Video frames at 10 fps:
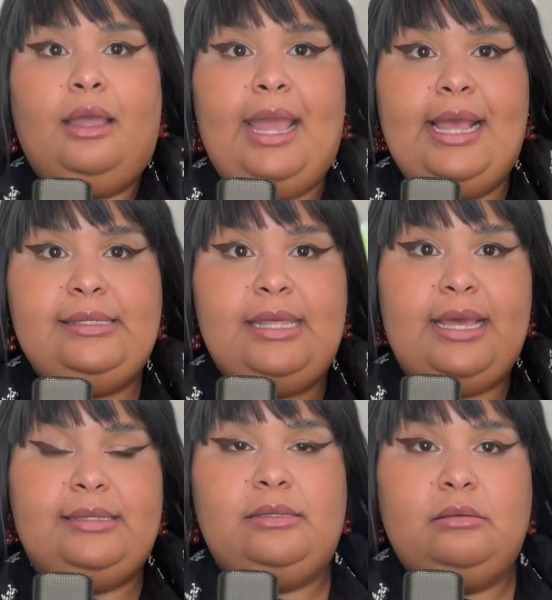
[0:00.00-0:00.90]
is
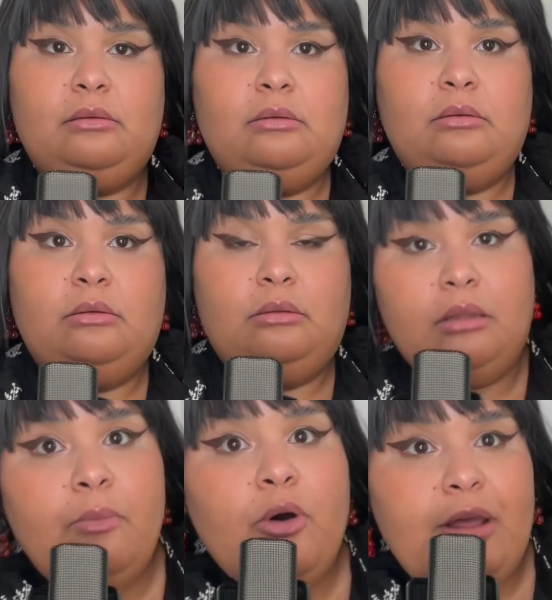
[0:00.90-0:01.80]
this: the
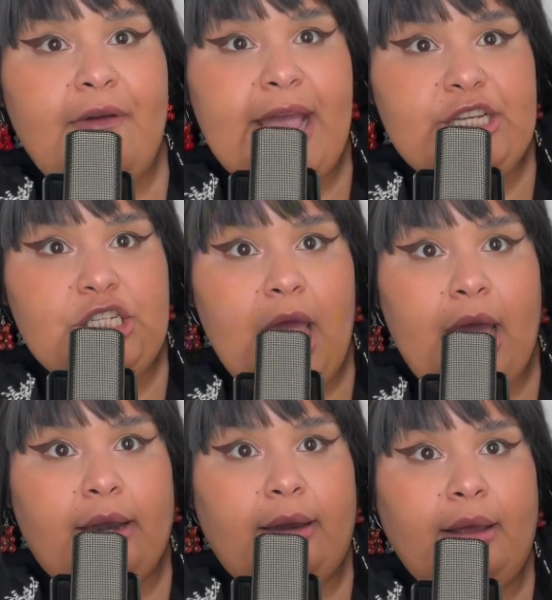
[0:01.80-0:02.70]

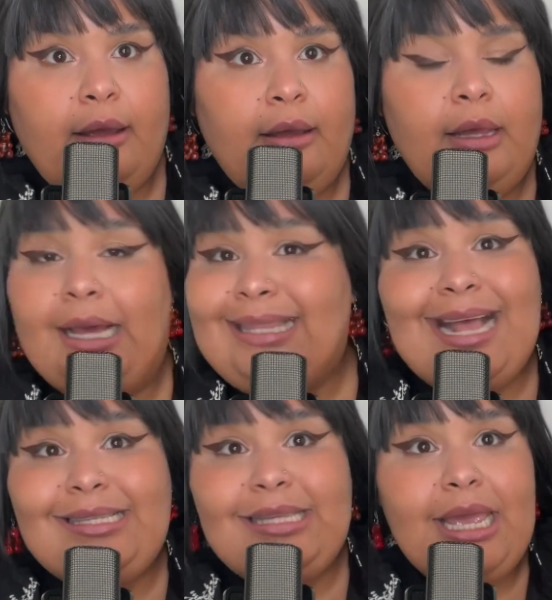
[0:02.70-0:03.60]
motivation.
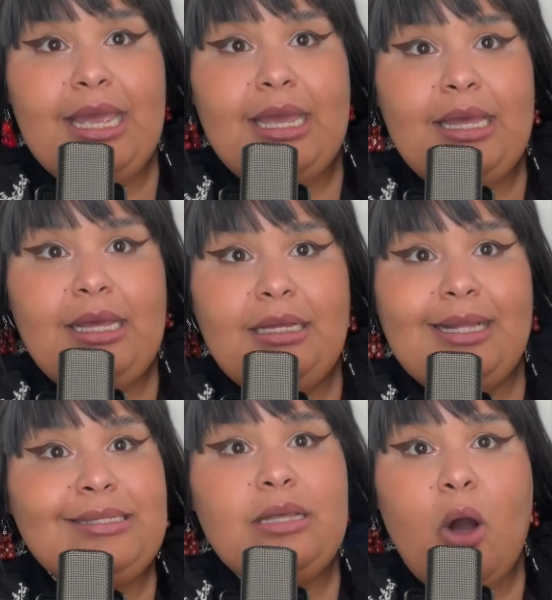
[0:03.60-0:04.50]
That's it.
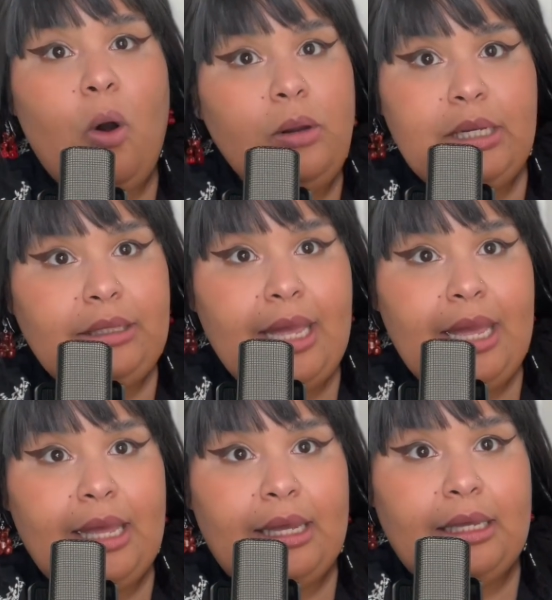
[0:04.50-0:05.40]
That's the only
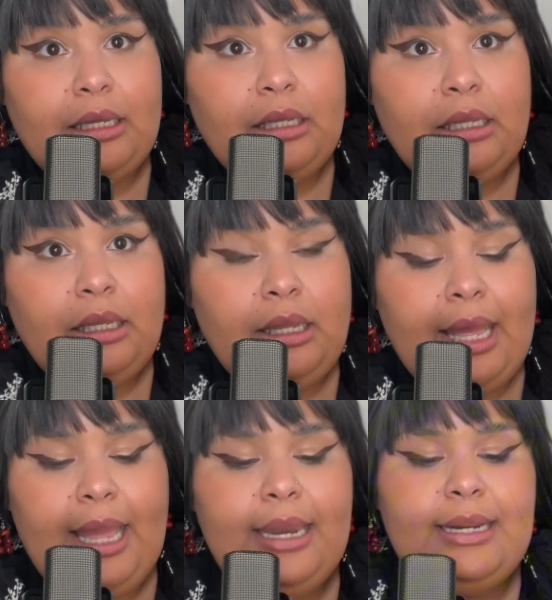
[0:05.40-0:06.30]
thing.
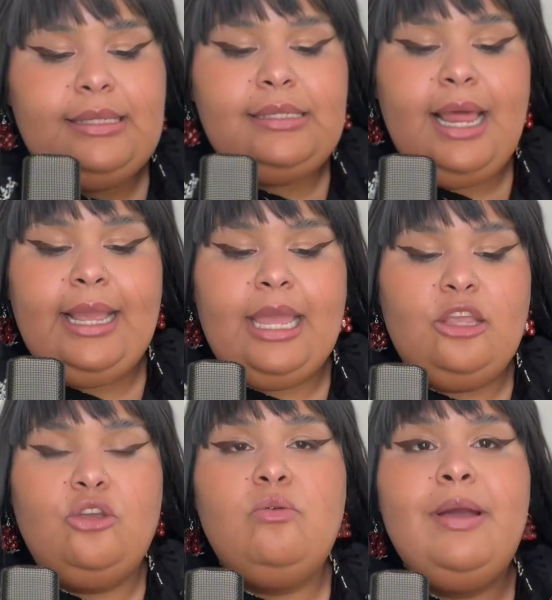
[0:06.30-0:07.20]
And it's like, can
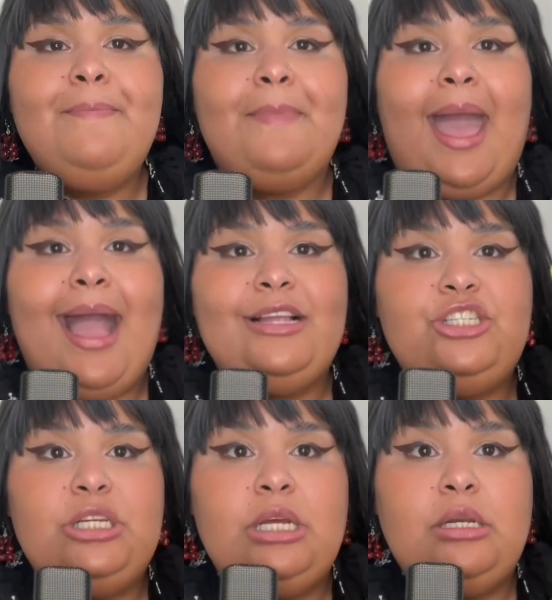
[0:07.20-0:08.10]
you
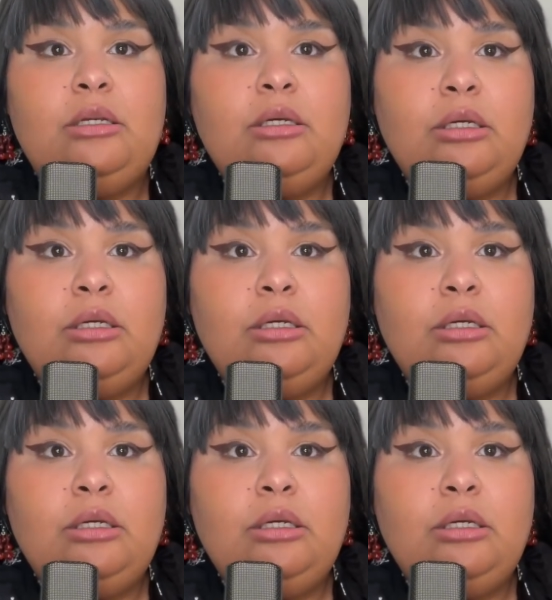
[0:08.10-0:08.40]
imagine